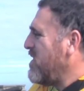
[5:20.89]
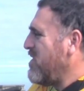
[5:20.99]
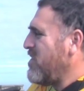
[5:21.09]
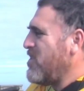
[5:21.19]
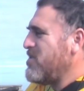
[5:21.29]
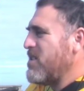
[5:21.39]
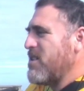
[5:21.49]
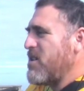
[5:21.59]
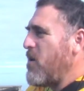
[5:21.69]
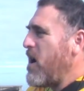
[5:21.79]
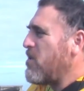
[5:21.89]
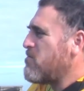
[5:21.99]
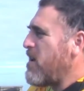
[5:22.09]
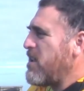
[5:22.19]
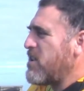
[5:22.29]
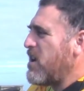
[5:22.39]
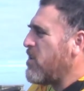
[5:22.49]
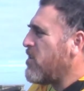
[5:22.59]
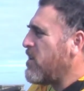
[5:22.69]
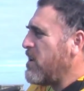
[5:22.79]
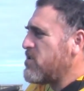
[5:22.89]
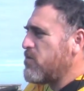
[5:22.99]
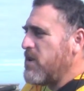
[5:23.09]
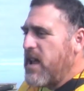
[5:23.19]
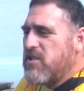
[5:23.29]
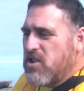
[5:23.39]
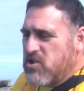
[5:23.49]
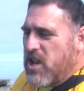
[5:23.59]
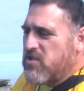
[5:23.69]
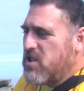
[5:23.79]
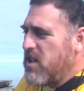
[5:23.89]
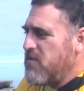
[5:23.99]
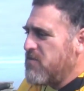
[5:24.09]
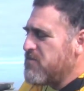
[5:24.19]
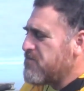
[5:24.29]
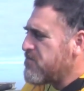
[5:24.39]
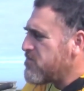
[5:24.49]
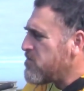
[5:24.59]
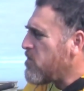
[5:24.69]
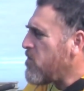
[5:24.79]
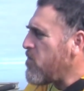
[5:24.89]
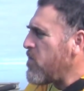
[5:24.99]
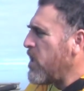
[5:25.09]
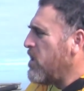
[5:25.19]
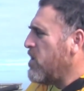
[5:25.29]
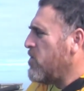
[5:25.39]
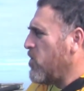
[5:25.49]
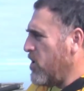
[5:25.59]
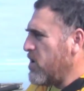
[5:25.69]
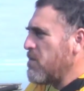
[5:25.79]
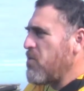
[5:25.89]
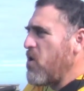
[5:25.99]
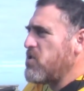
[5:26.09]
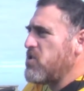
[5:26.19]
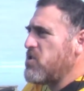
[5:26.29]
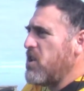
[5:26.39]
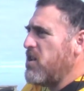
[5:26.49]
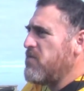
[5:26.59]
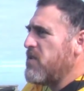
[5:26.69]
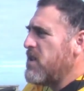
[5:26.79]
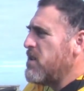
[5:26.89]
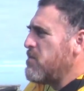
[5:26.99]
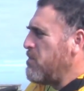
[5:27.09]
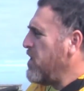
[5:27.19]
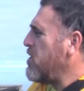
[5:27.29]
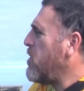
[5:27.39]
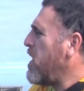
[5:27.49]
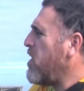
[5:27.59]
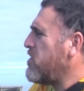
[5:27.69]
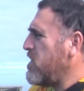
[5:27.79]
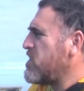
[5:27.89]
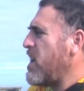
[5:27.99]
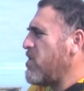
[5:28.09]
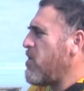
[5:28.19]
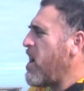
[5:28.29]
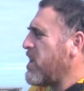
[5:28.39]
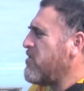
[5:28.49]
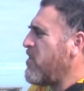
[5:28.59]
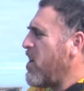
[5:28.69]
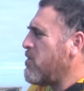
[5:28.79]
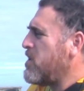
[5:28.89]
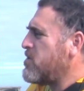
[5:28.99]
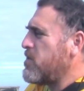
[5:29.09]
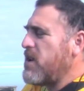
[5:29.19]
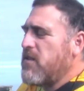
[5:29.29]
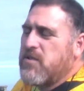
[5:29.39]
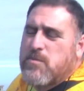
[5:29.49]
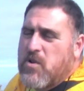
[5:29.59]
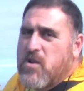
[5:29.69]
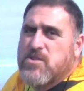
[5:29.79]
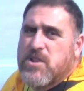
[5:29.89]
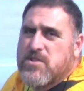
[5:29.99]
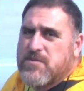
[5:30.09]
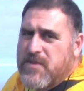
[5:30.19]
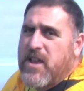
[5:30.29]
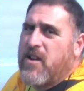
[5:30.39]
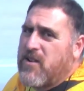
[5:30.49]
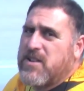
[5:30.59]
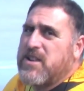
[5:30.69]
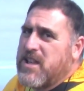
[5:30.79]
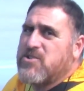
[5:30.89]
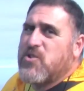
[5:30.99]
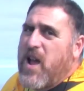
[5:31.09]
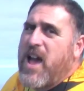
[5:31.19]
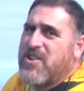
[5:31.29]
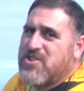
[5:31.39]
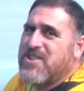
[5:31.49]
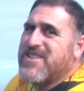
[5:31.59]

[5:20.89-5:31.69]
You know, you can go out and rent gear as what I suggested, or you could purchase it. But beware in these kind of rocky environments, whatever you purchase, they are going to get trashed.